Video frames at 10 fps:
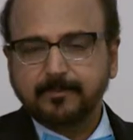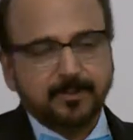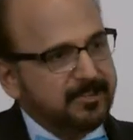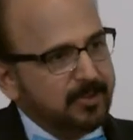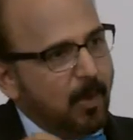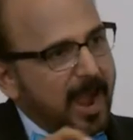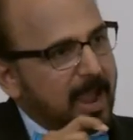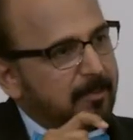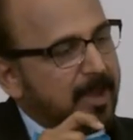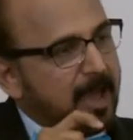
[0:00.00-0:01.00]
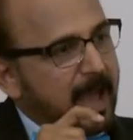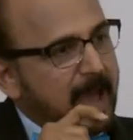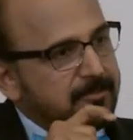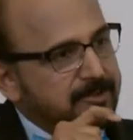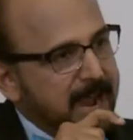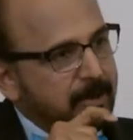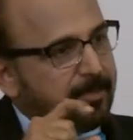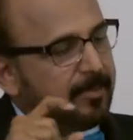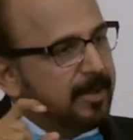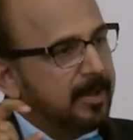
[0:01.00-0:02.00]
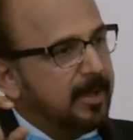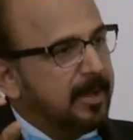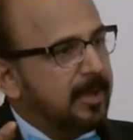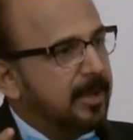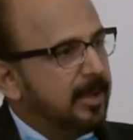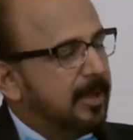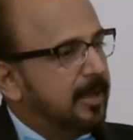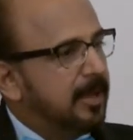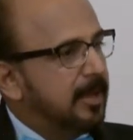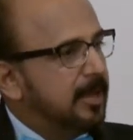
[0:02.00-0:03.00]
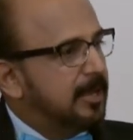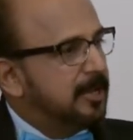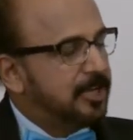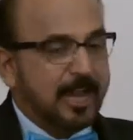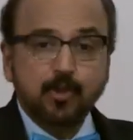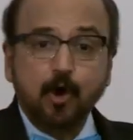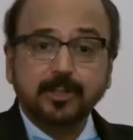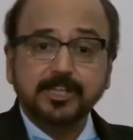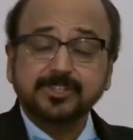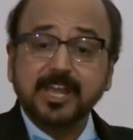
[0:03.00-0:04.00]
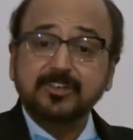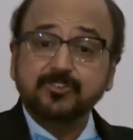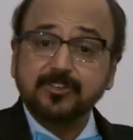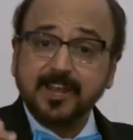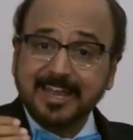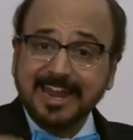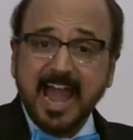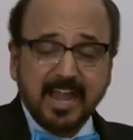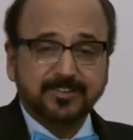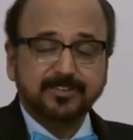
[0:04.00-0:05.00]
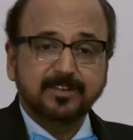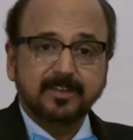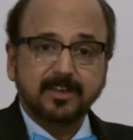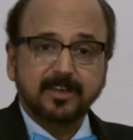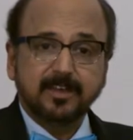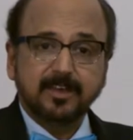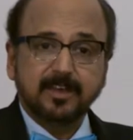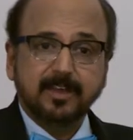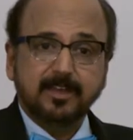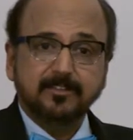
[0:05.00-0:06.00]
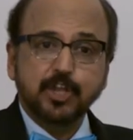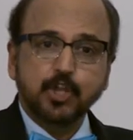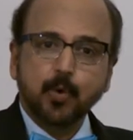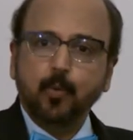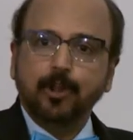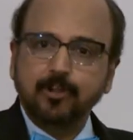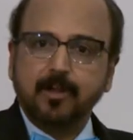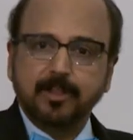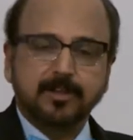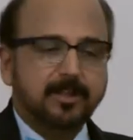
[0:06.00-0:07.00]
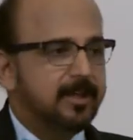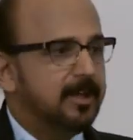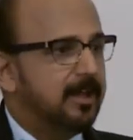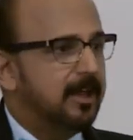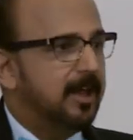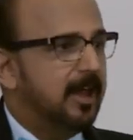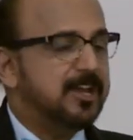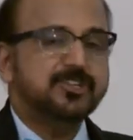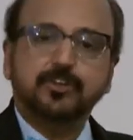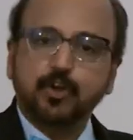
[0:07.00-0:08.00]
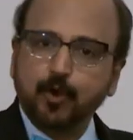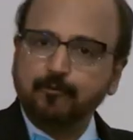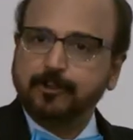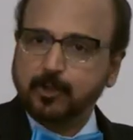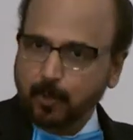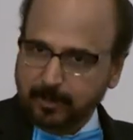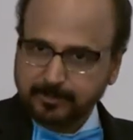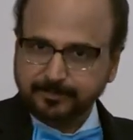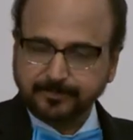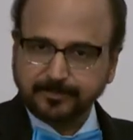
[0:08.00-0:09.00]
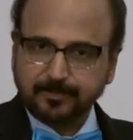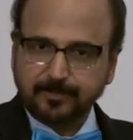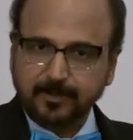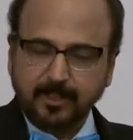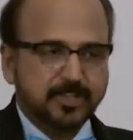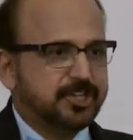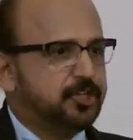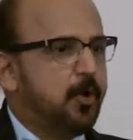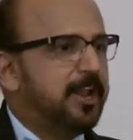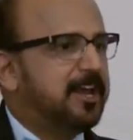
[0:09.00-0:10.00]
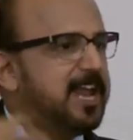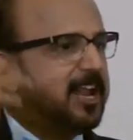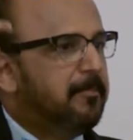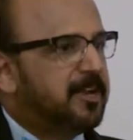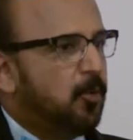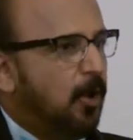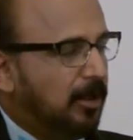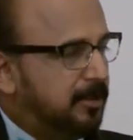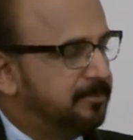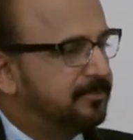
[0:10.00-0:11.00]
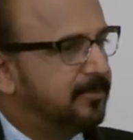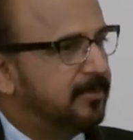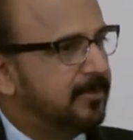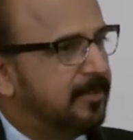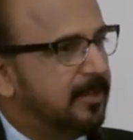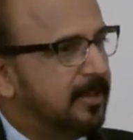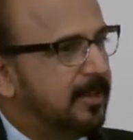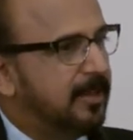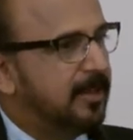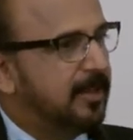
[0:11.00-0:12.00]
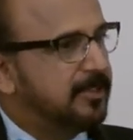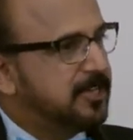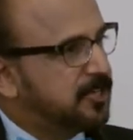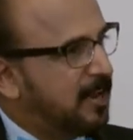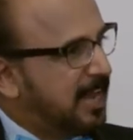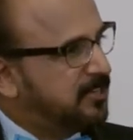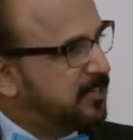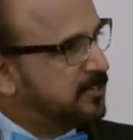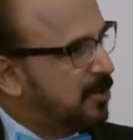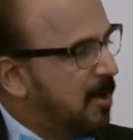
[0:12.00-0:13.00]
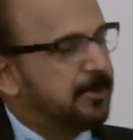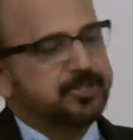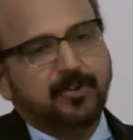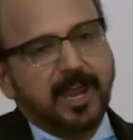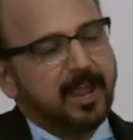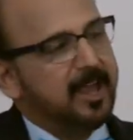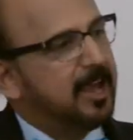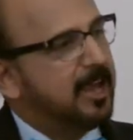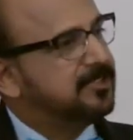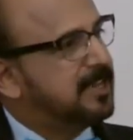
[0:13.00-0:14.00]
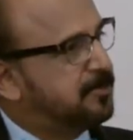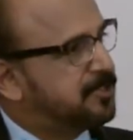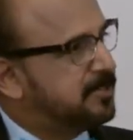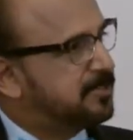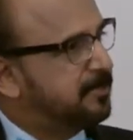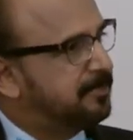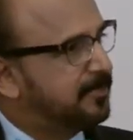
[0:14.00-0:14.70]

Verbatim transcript: The reason why I'm, I'm trying to tell you all this is to recognize the new world order is good for the world. This is going to create a better world. This crisis is an opportunity in substance.